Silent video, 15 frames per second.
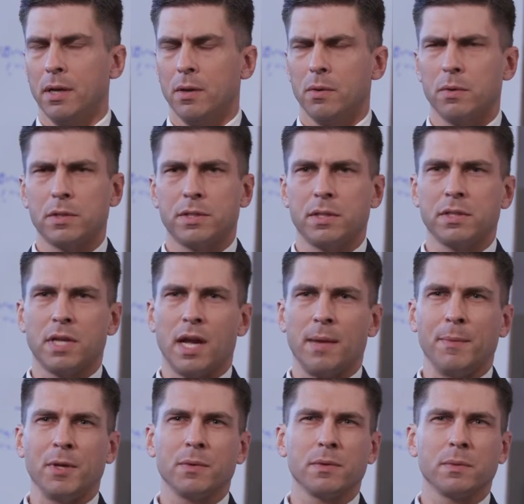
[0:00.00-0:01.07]
which the
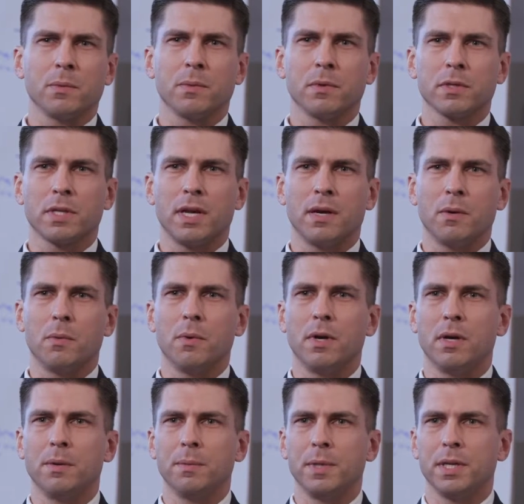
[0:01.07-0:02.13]
timing worked out
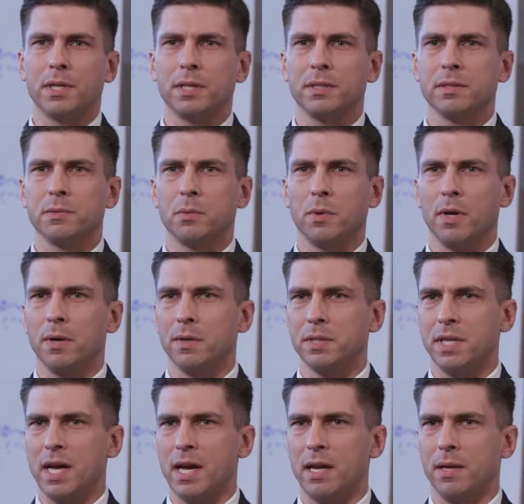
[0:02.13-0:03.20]
well because where I was
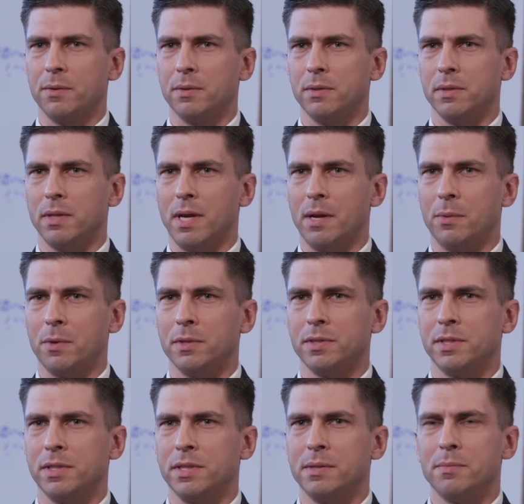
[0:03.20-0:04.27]
at, I
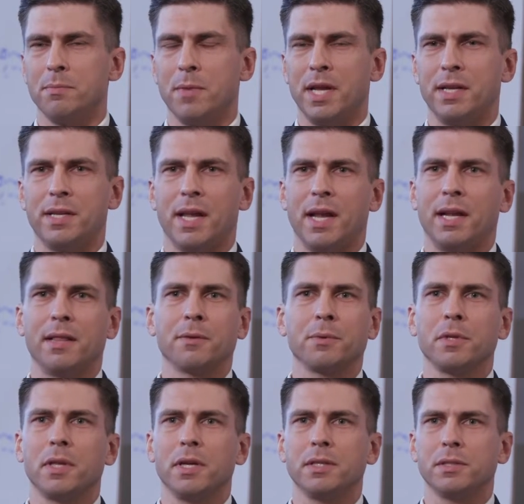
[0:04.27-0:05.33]
wasn't maintaining the
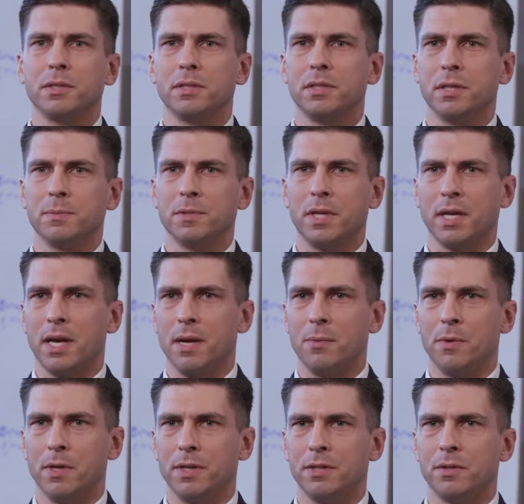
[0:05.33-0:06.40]
relationships like I
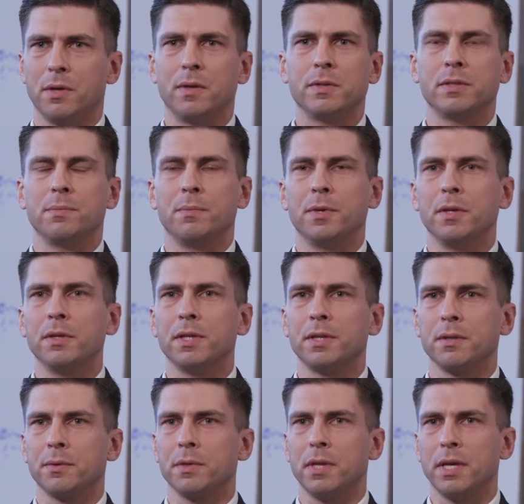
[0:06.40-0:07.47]
wanted to. I wasn't building
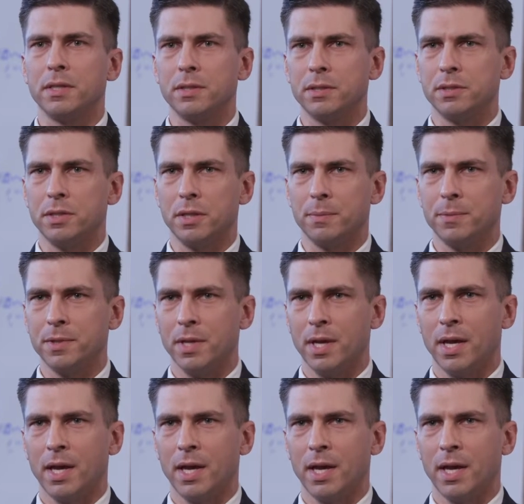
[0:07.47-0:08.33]
the relationships